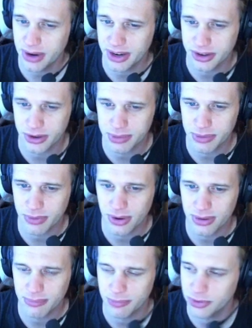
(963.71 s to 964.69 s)
I could be
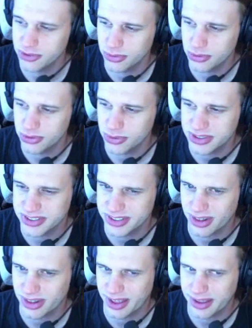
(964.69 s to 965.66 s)
wrong. Most dual swords
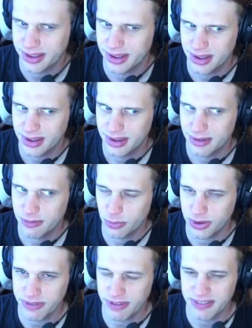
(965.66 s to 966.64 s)
are like
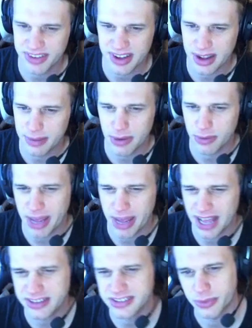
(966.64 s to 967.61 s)
45 attack power
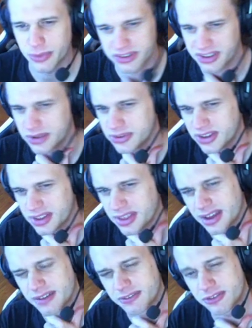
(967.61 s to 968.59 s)
max. The ones I use, I
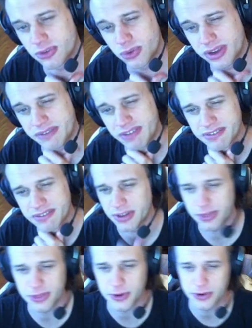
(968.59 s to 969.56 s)
think I have 25 to
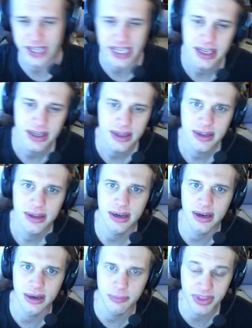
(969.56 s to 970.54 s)
30.
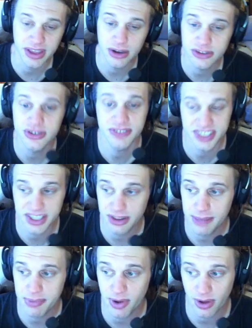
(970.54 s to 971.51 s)
But they also have skill
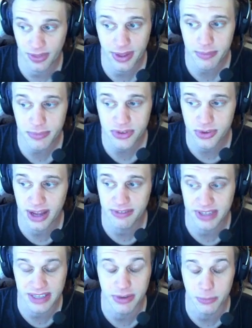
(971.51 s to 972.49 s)
amp on them, so I have
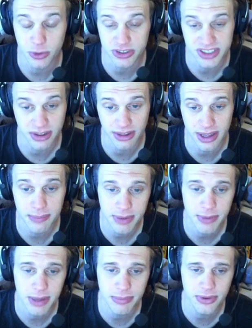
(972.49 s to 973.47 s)
even more skill amp in
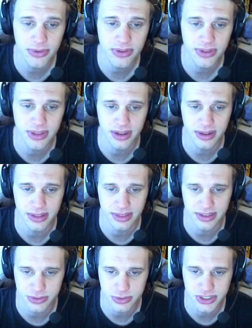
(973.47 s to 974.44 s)
my build than
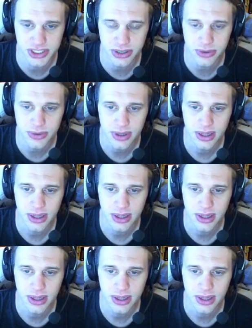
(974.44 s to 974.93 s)
this would show.